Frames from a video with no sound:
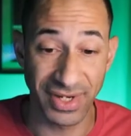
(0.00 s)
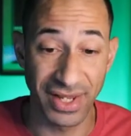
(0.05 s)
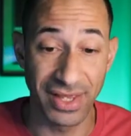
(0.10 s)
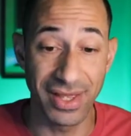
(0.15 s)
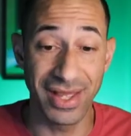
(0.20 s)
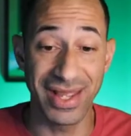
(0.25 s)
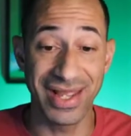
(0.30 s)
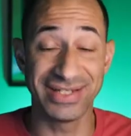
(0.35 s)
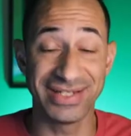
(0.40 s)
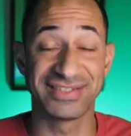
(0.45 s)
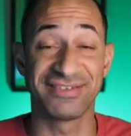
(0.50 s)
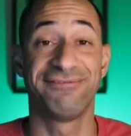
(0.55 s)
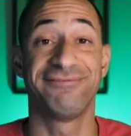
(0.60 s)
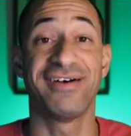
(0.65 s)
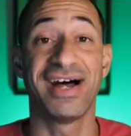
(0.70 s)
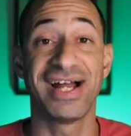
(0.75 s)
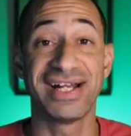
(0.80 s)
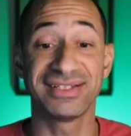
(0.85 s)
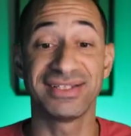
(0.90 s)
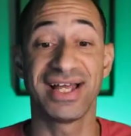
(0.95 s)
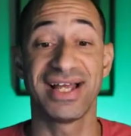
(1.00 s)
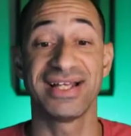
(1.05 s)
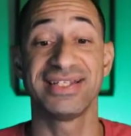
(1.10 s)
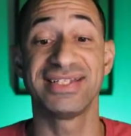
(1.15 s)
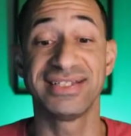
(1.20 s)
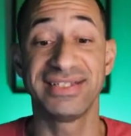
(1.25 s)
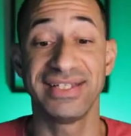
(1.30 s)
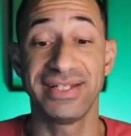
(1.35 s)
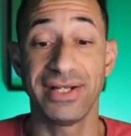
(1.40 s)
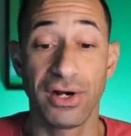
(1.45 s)
It's finalizing the
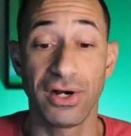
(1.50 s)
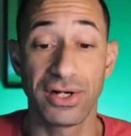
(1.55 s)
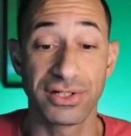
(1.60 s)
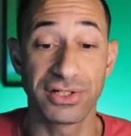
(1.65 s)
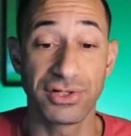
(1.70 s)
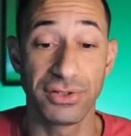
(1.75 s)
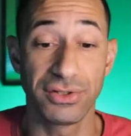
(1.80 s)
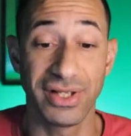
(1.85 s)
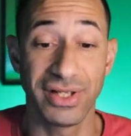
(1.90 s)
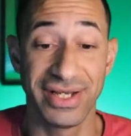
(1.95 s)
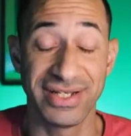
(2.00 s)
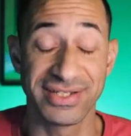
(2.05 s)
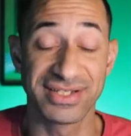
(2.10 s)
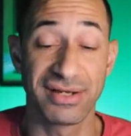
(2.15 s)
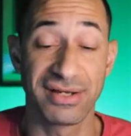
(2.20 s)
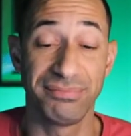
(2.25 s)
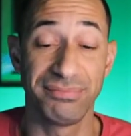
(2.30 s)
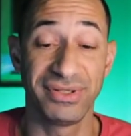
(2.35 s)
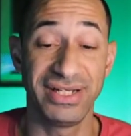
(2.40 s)
article and it's completely